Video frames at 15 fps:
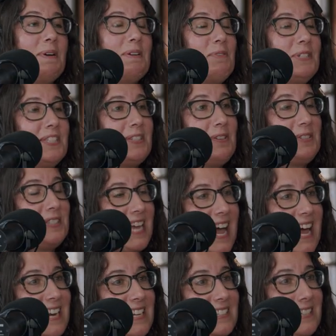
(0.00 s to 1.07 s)
But what's so
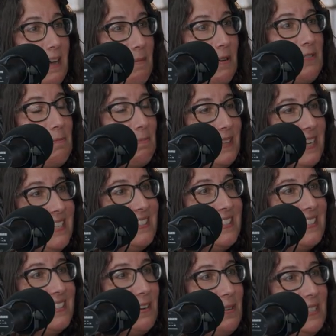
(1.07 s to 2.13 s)
sad is some of the
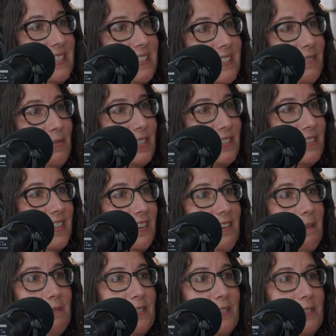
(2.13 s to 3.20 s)
places that we did the Worcester Love
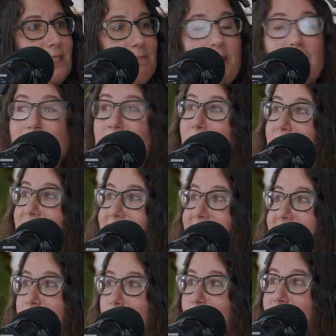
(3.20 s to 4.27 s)
episodes about don't exist
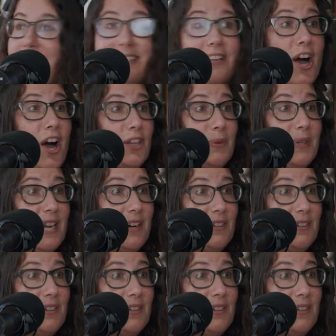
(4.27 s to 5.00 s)
anymore, like the Halloween